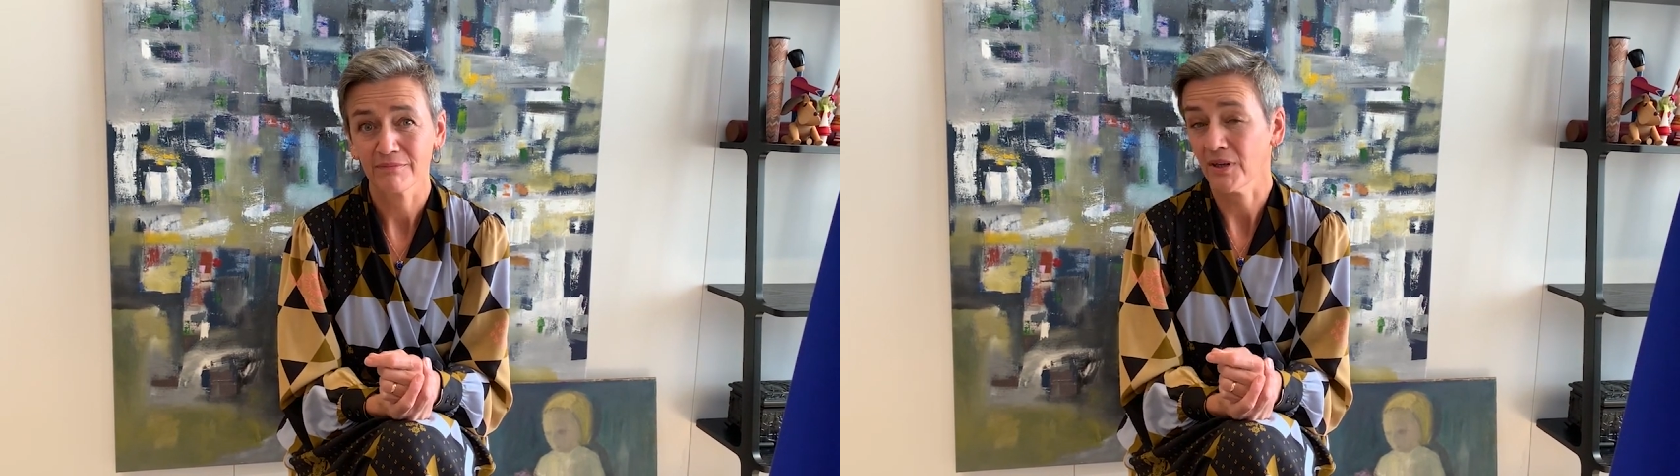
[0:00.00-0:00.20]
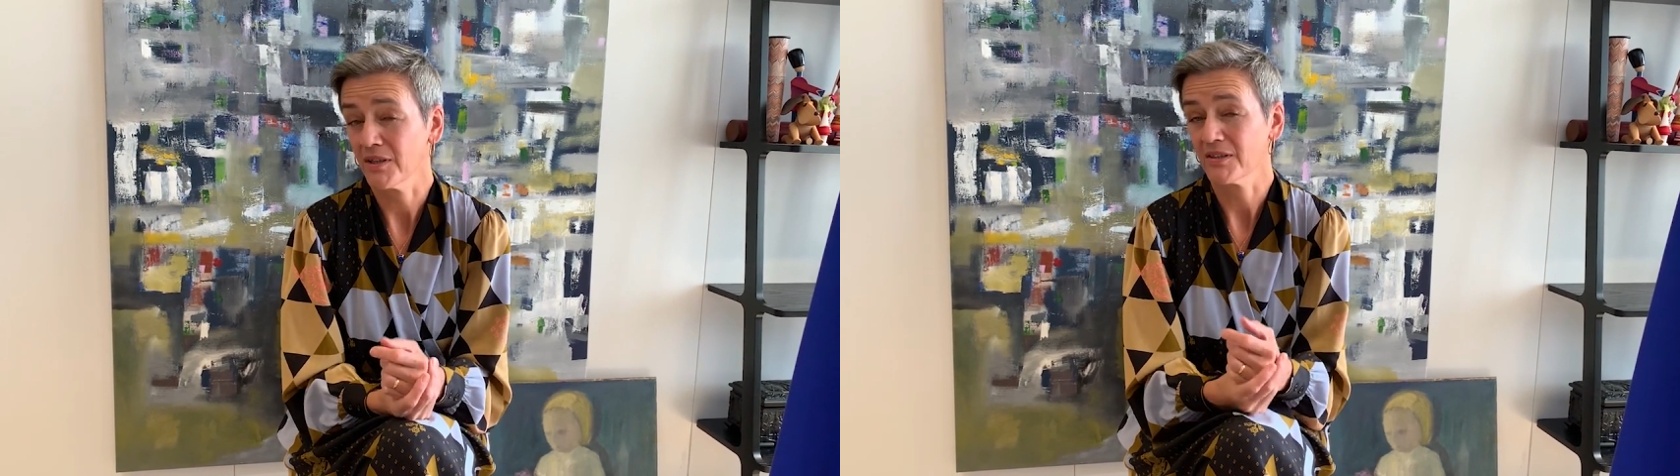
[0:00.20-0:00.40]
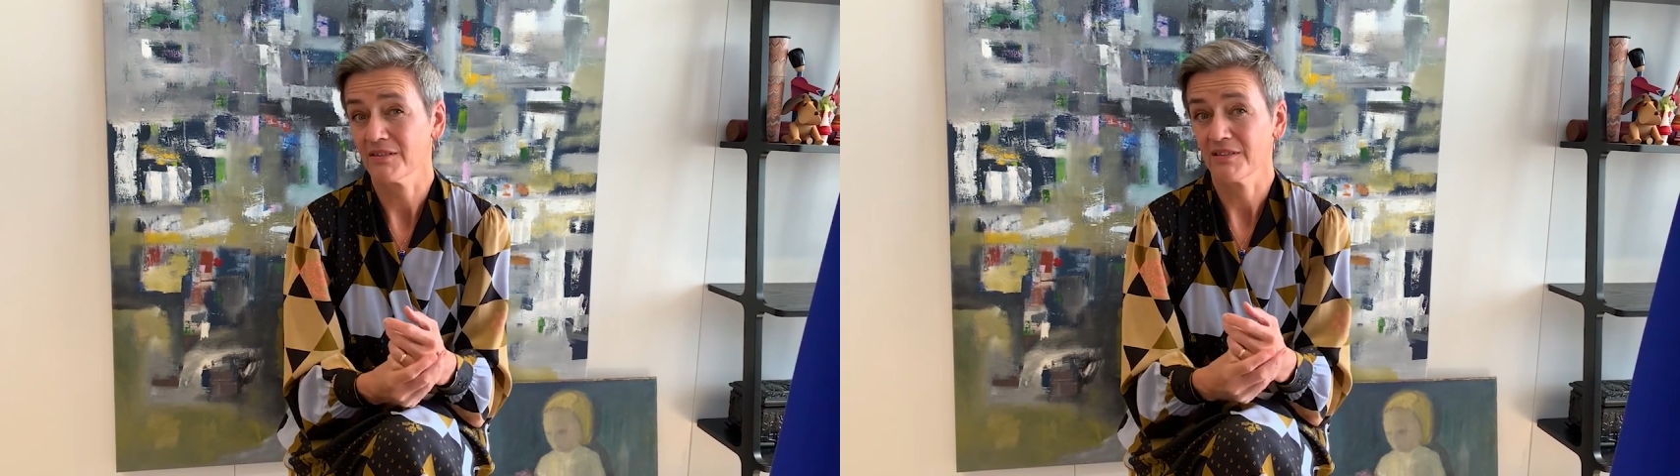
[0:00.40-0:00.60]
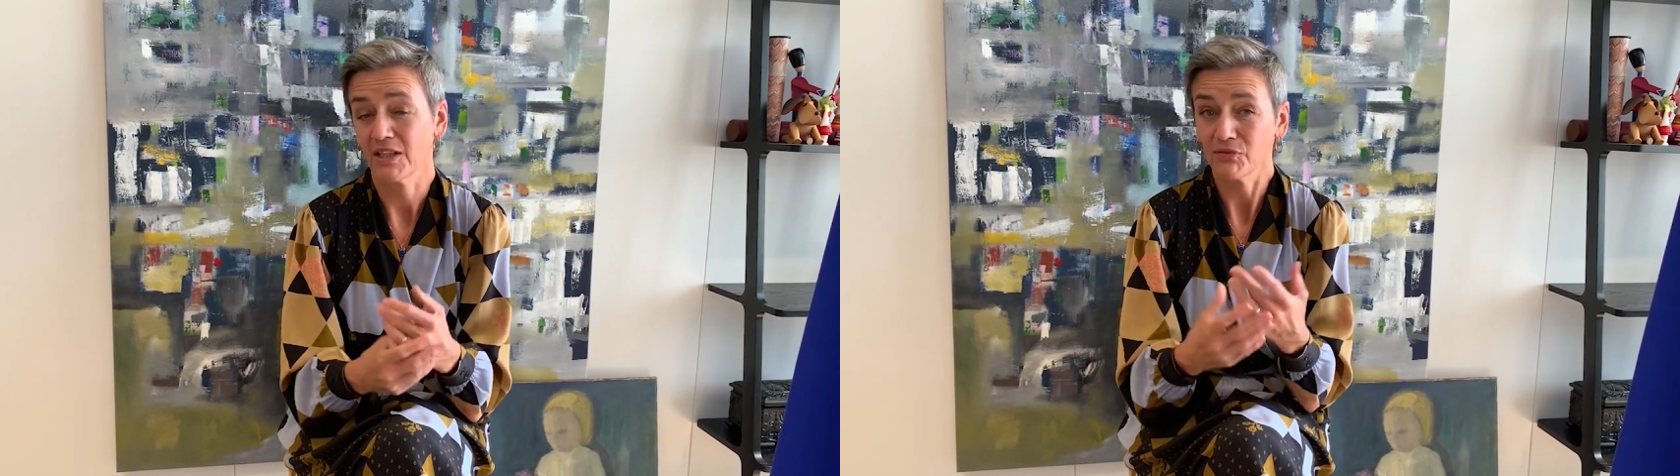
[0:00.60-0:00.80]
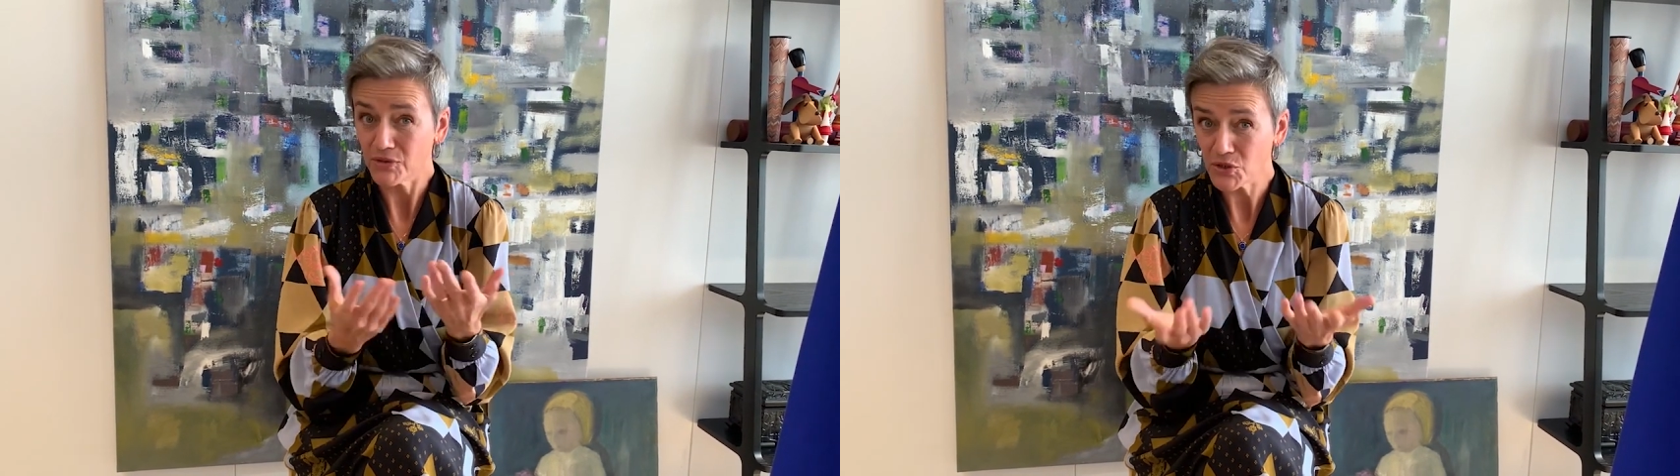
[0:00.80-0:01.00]
But
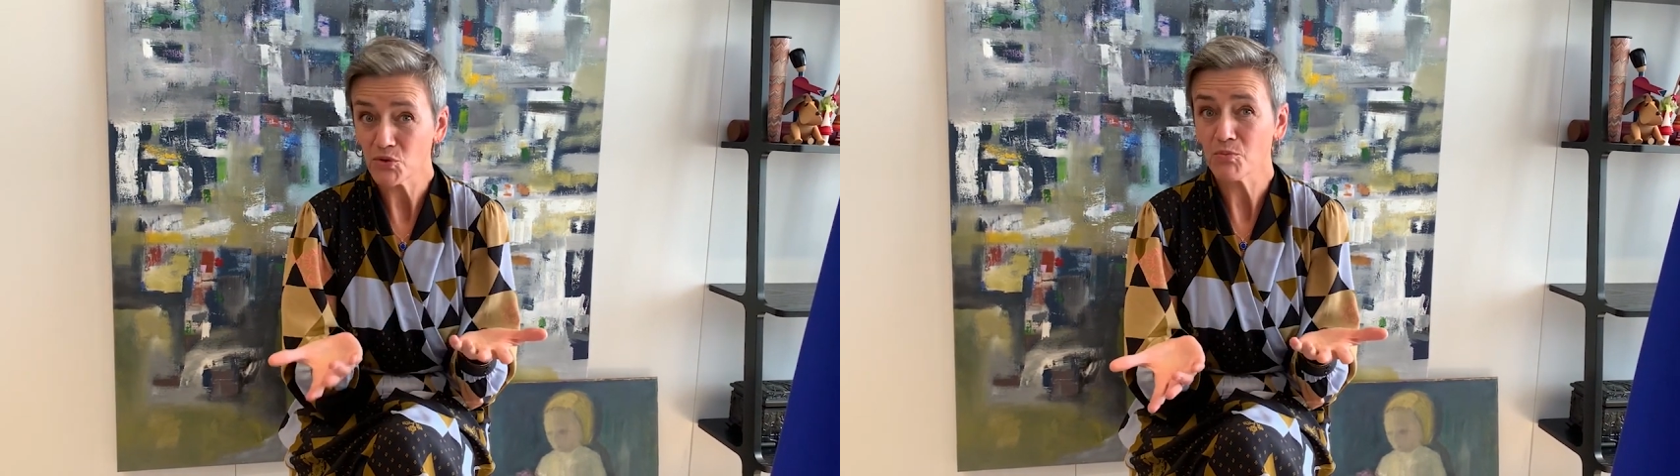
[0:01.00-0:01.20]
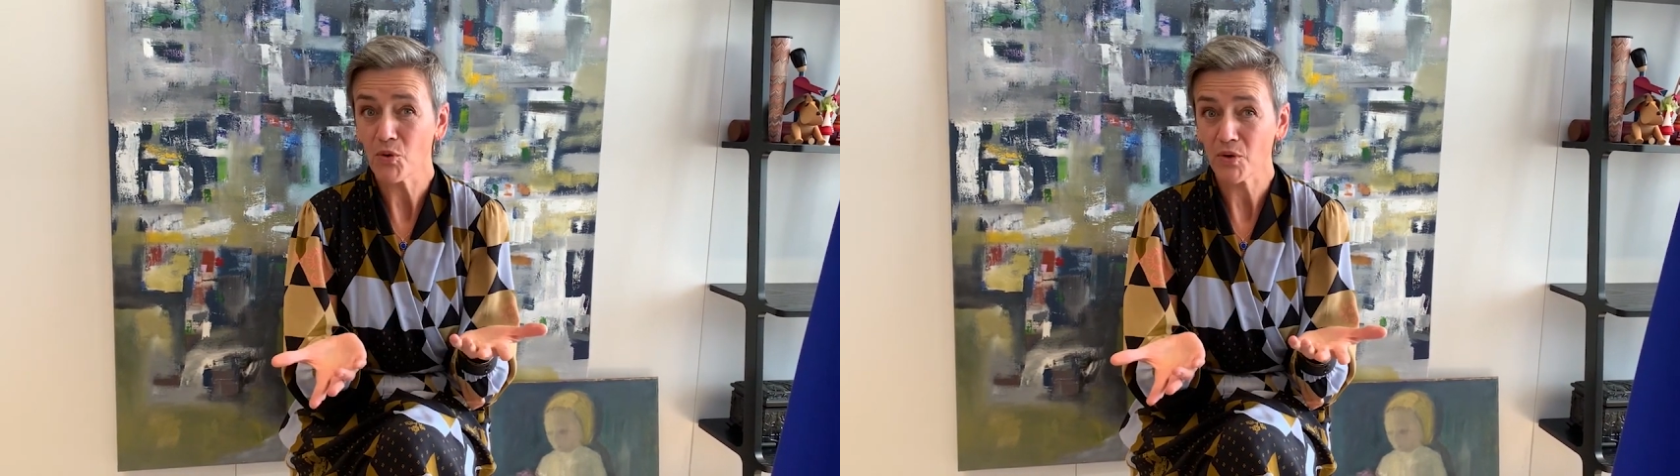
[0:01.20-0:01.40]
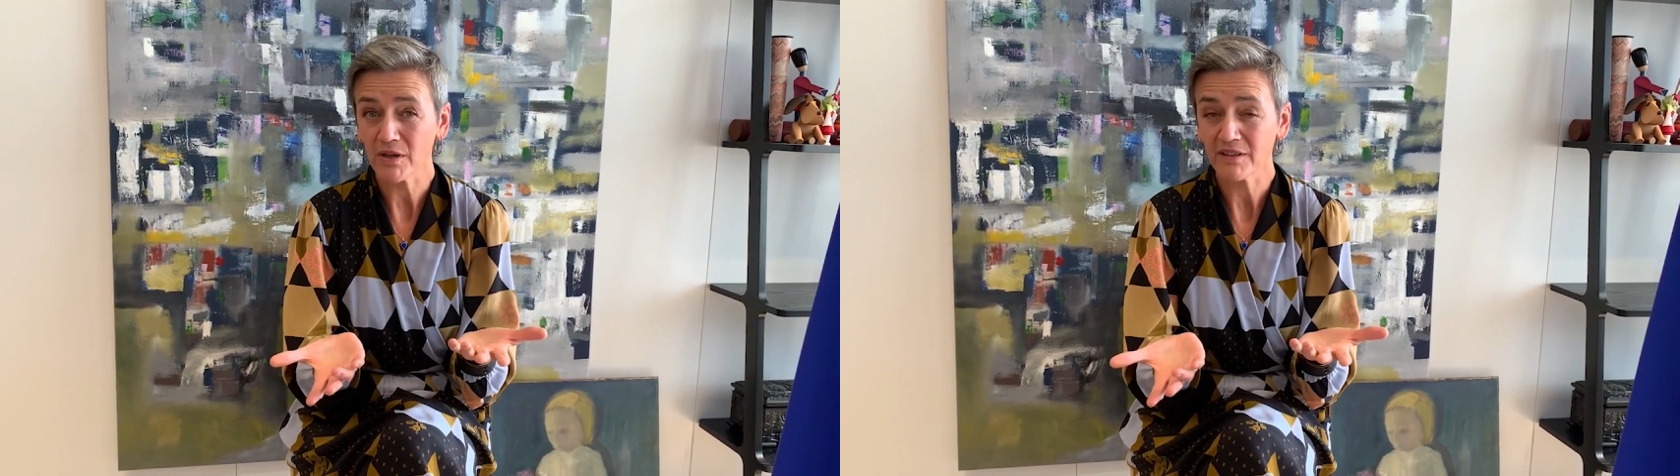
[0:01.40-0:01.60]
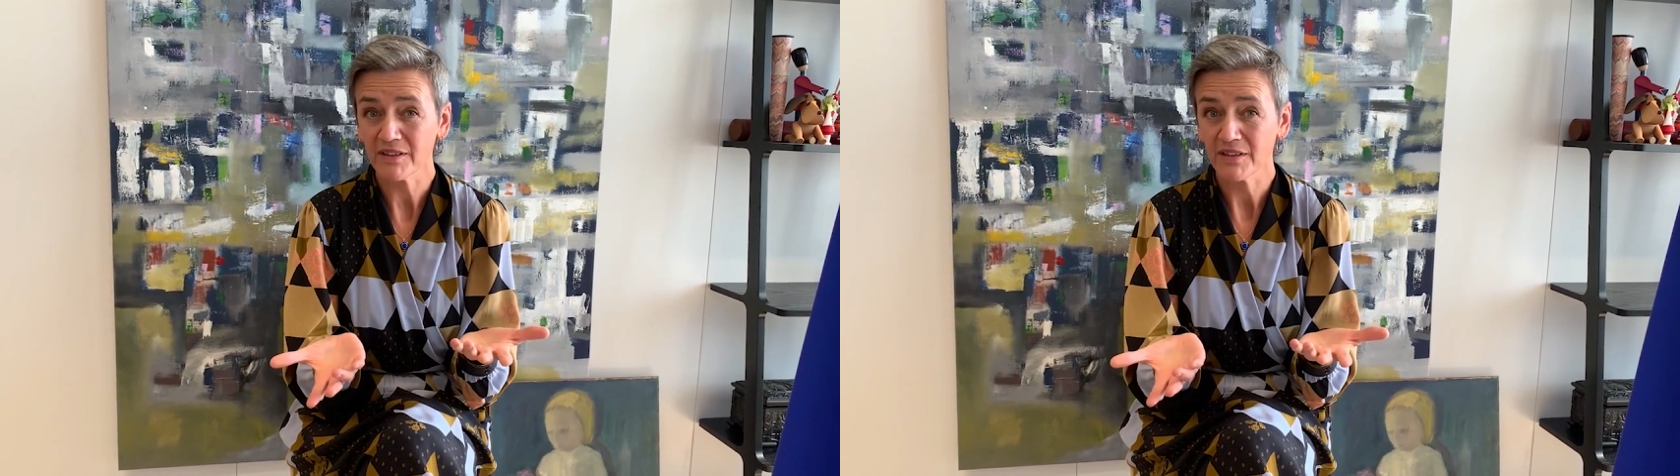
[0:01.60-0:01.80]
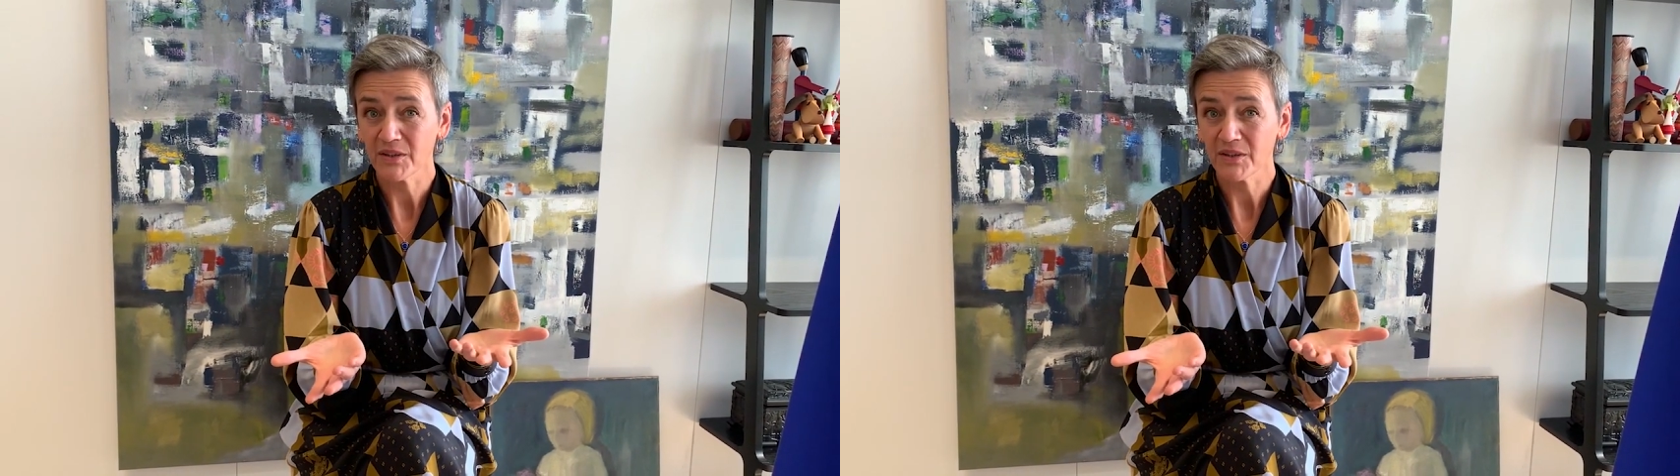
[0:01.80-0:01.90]
if we do more,